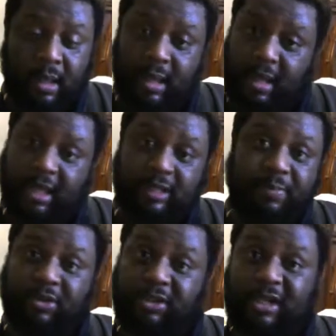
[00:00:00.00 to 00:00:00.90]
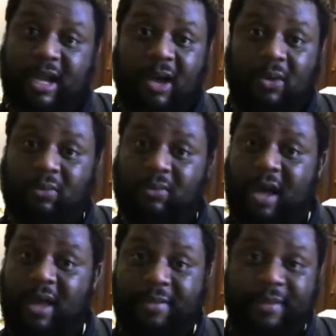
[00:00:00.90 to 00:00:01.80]
it's pushing out
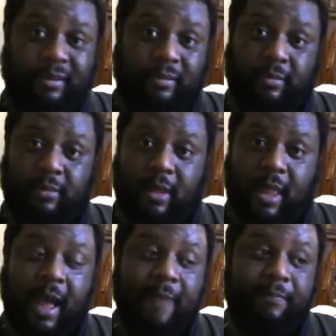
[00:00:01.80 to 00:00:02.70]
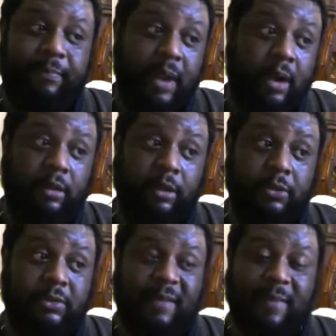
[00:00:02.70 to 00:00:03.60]
nothing. I barely
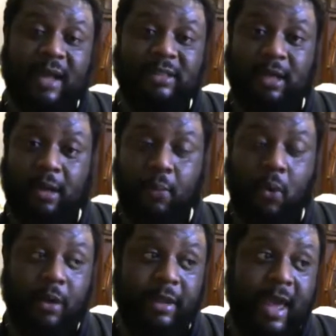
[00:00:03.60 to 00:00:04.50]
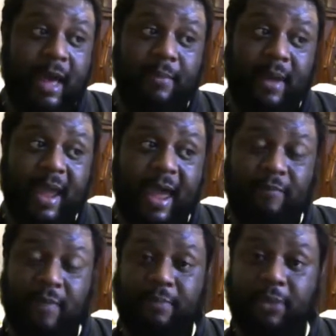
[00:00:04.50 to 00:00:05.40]
use that box anymore. Yeah, I might have
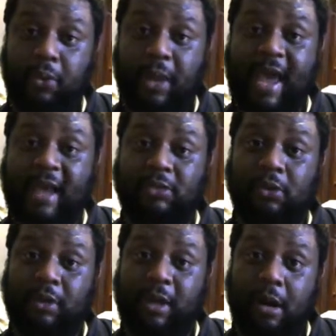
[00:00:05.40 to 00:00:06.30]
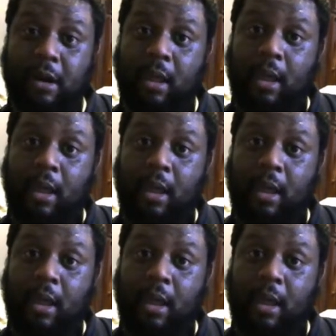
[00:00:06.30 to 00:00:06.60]
my Muti X on there.